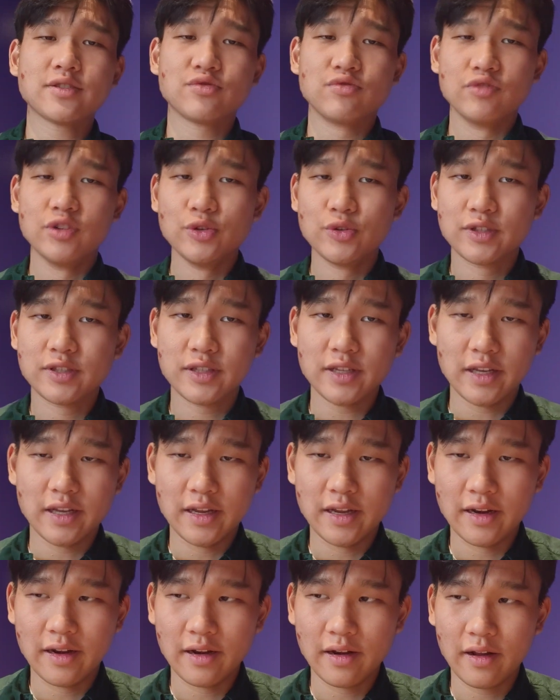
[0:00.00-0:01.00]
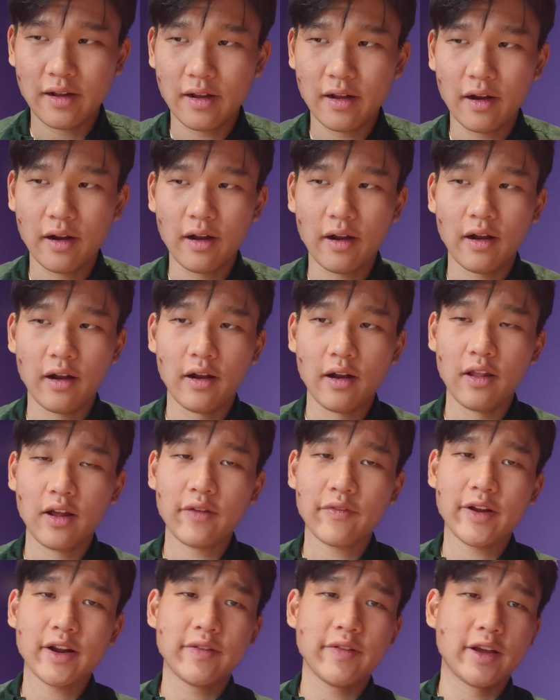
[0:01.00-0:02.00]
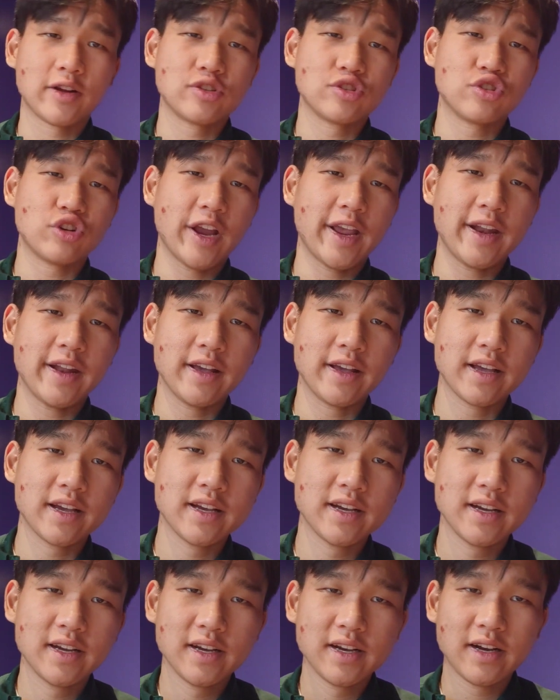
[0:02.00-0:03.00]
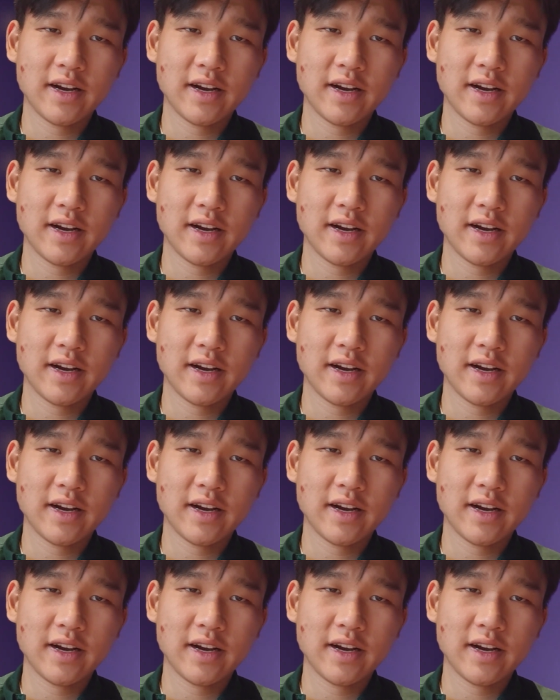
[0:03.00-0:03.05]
its roots in a lot of kind of like trading